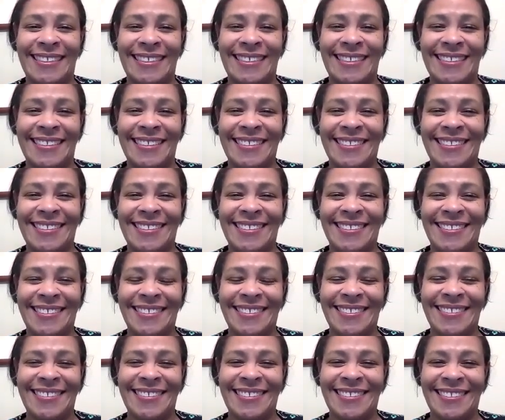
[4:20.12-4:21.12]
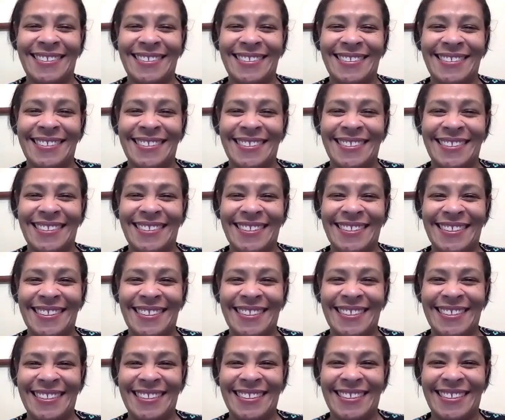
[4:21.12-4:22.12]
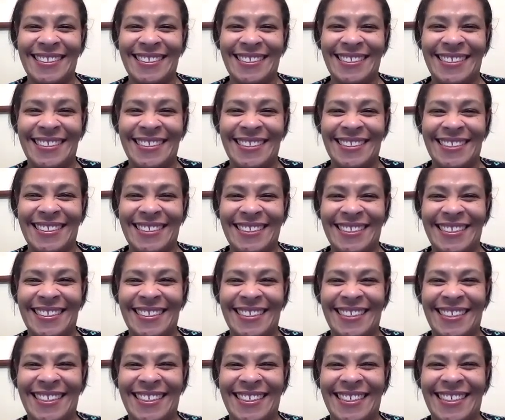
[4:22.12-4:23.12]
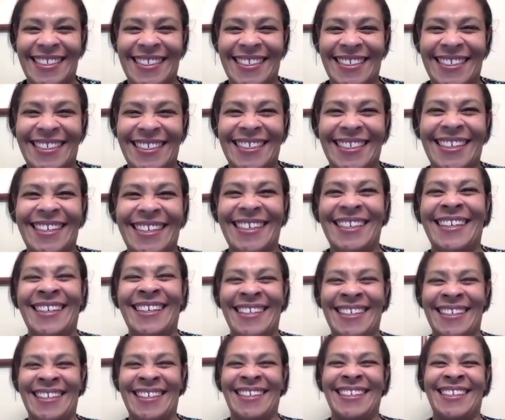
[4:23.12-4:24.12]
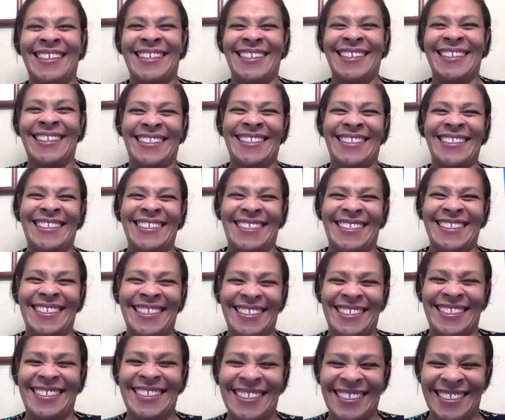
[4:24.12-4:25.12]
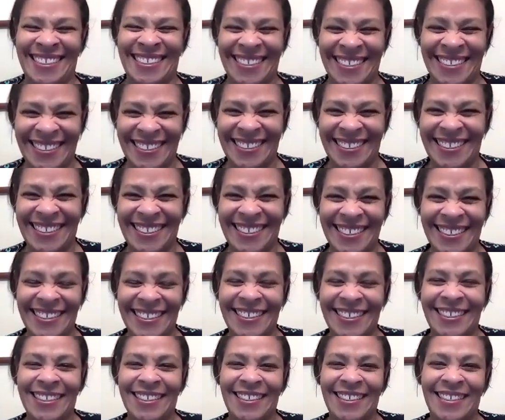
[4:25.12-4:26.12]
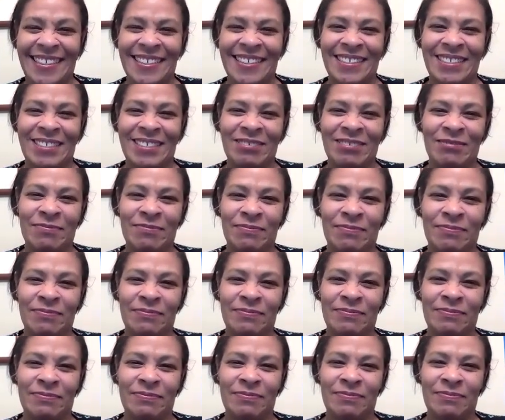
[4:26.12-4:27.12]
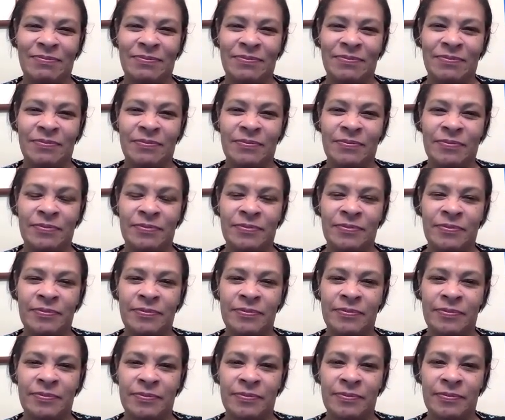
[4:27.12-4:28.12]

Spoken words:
This person isn't speaking.